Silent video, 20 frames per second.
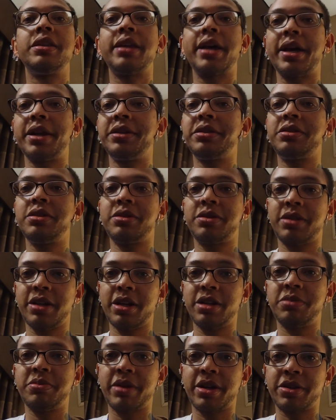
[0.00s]
That is a
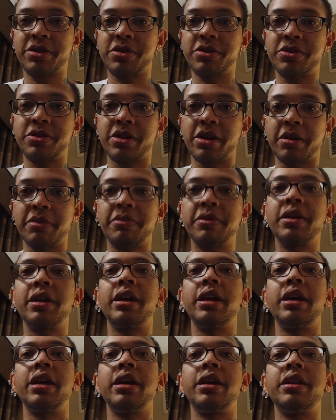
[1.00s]
stage master's job,
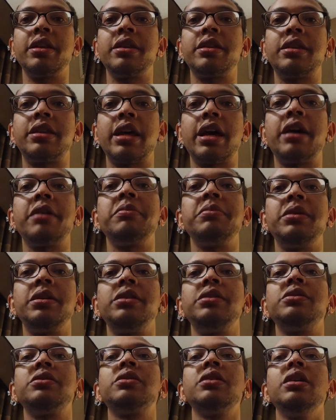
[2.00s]
and that
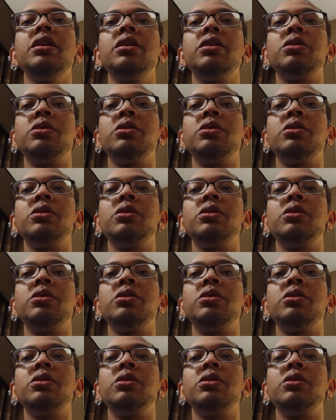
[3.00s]
means